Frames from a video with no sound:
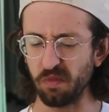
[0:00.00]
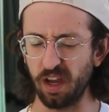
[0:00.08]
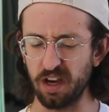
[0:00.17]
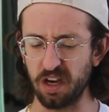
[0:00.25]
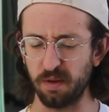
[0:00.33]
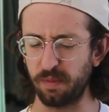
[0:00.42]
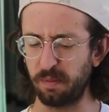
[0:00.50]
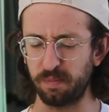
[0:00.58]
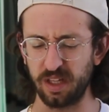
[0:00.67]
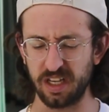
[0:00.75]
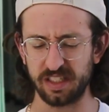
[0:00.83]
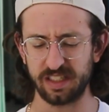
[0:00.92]

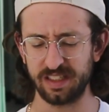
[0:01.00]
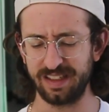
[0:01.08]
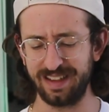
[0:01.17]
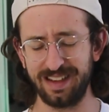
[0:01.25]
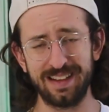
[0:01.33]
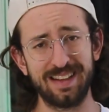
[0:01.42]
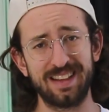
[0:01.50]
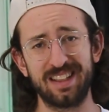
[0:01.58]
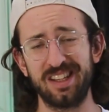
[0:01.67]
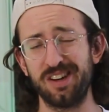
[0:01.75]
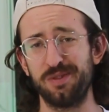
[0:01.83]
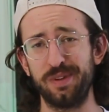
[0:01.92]
Plus,
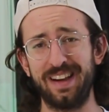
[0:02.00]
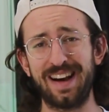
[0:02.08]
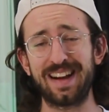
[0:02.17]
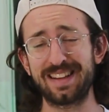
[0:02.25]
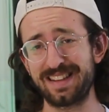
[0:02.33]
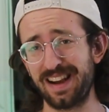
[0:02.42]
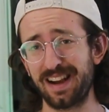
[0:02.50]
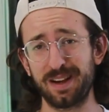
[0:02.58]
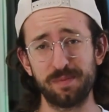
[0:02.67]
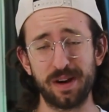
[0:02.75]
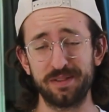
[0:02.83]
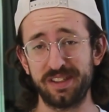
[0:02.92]
You know, we got to talk
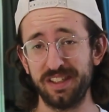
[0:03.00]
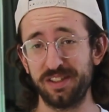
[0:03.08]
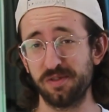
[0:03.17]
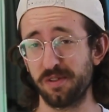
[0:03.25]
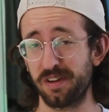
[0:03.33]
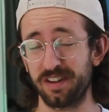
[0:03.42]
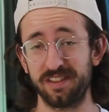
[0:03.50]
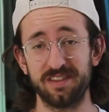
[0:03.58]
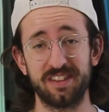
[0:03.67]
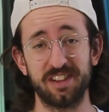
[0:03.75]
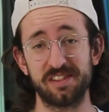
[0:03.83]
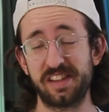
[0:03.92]
about Diadora.
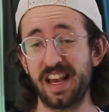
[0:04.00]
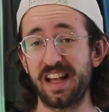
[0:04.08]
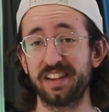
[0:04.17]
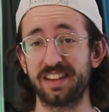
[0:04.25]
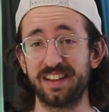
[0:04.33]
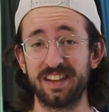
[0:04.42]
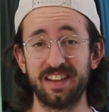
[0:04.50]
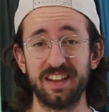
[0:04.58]
They're Italian.